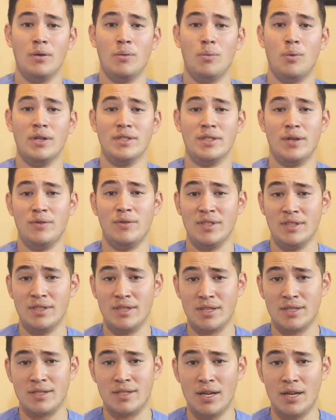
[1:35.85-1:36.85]
Once everything
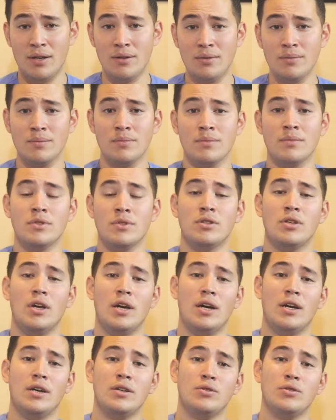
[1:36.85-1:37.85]
checks out,
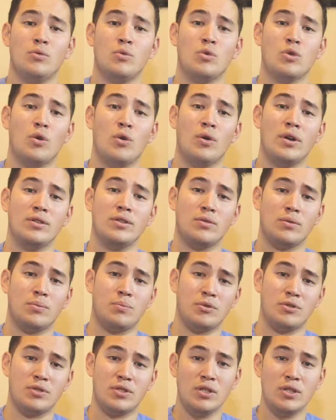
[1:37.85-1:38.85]
you will go into the
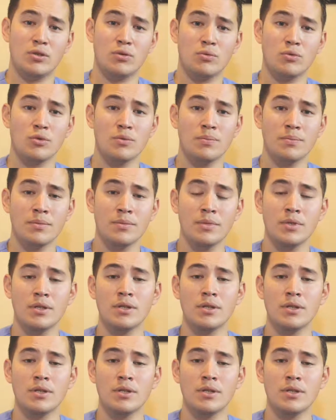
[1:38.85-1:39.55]
procedure room.